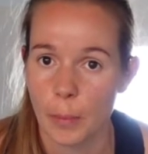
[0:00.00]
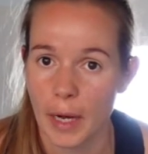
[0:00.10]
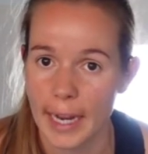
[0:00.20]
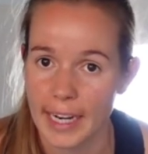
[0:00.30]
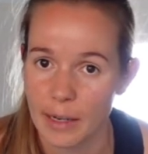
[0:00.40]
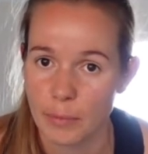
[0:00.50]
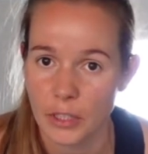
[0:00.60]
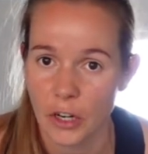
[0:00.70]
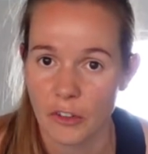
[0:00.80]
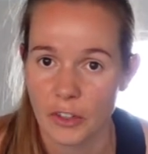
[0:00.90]
my hips
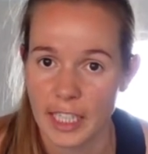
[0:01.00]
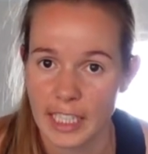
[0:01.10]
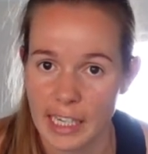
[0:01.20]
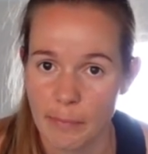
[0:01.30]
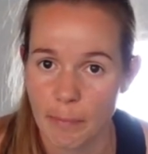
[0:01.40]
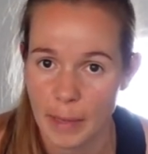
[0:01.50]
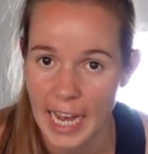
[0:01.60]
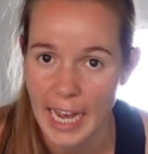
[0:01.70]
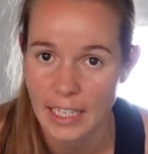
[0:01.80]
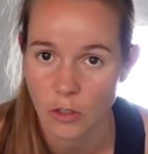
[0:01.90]
got really
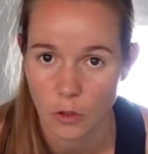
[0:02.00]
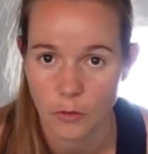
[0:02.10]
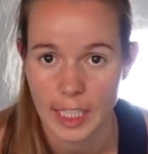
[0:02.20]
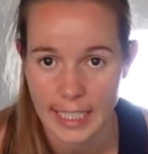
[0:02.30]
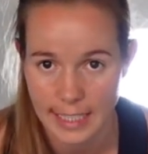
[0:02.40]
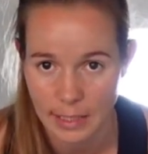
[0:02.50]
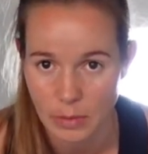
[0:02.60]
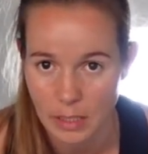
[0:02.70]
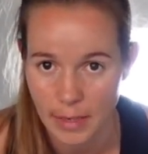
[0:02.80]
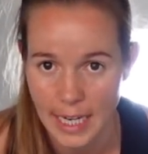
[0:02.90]
bad or really
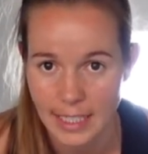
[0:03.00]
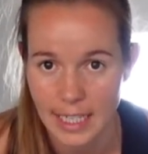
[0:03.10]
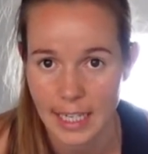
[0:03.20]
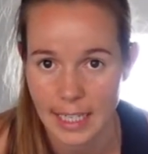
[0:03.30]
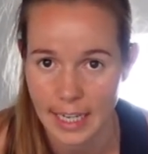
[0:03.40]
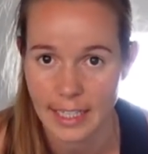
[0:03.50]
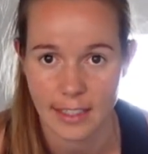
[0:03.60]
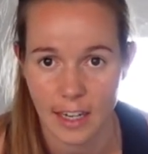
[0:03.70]
symptomatic, yes,